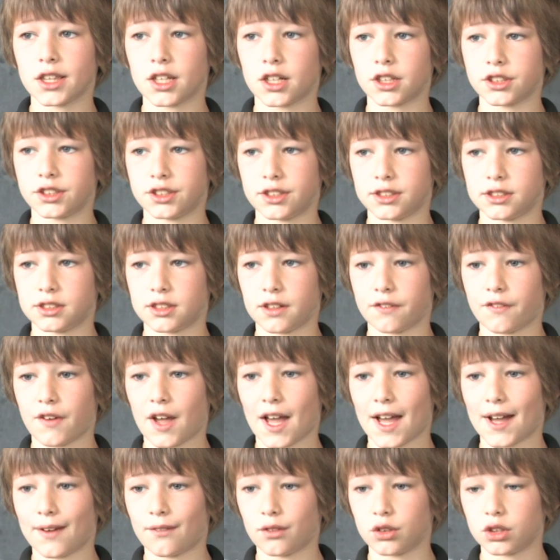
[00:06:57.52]
Duchess of
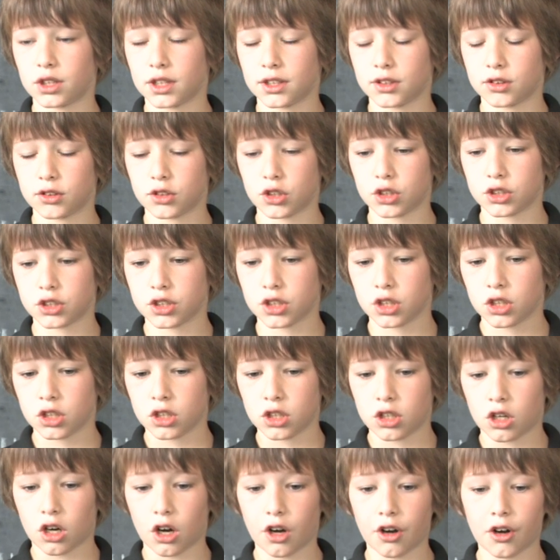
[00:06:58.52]
Hamilton because
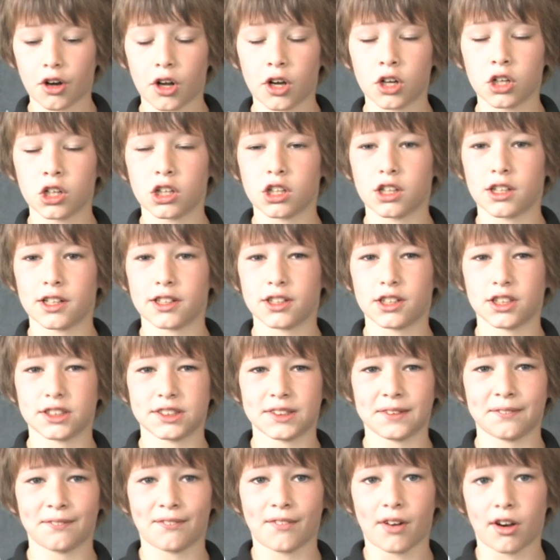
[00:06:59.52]
her uncle and
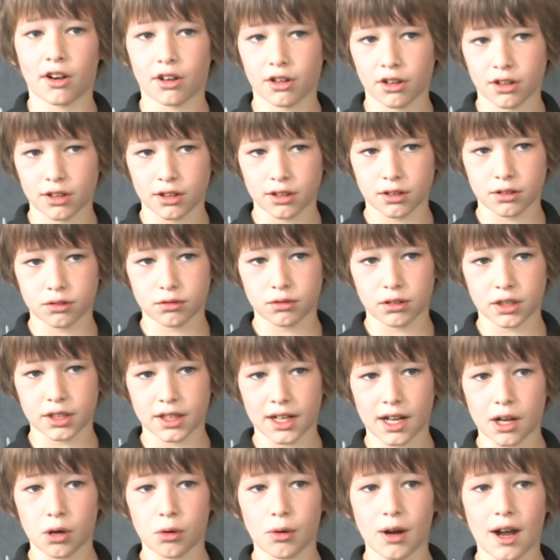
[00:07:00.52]
cousin were were
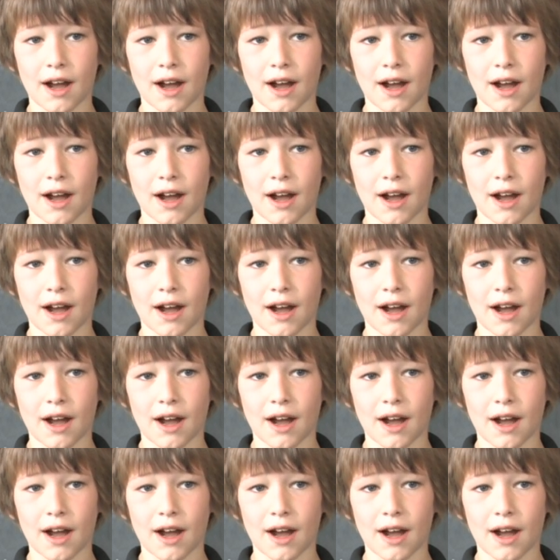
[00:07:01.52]
killed